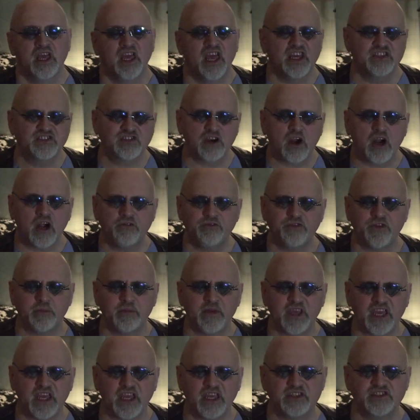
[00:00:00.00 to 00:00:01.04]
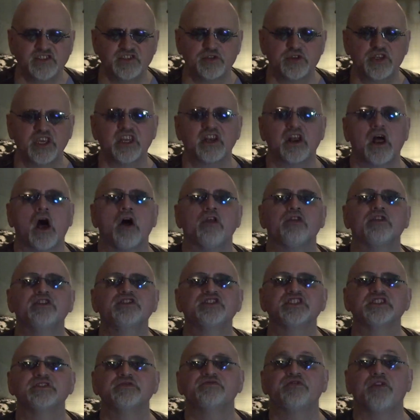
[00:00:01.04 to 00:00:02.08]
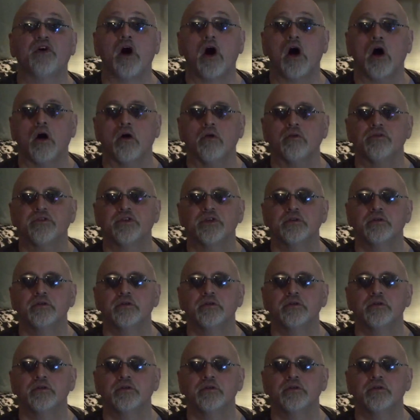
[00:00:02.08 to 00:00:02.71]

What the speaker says: it's hard for me to get others involved.